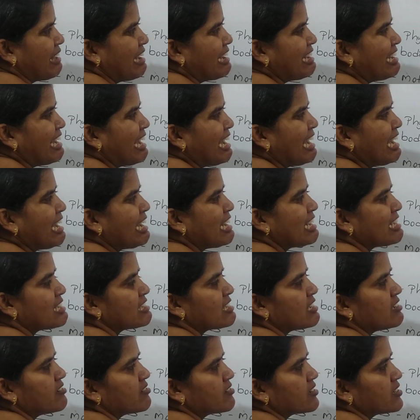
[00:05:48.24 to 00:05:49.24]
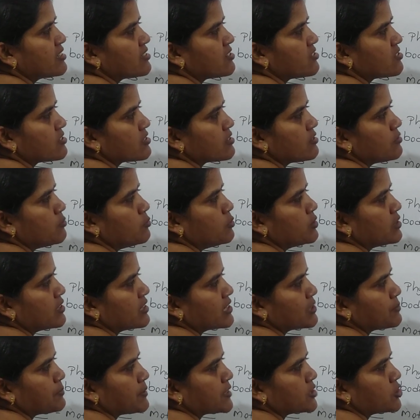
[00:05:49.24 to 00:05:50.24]
A is in rest with
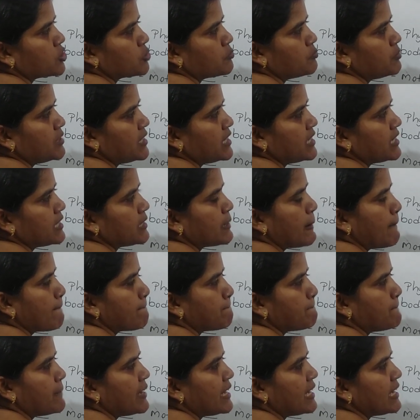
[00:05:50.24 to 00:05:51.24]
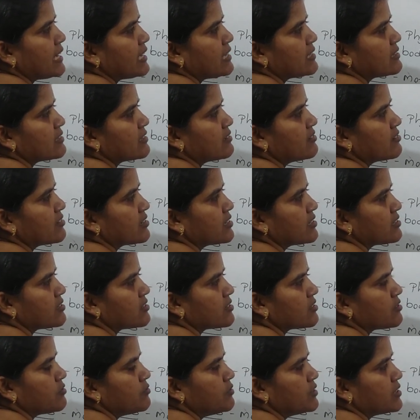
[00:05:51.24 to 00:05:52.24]
respect to B, B is in
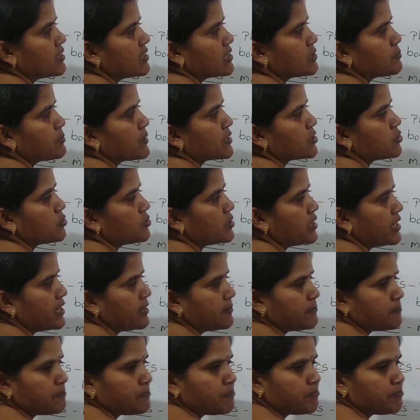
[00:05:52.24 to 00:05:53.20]
rest with respect to A.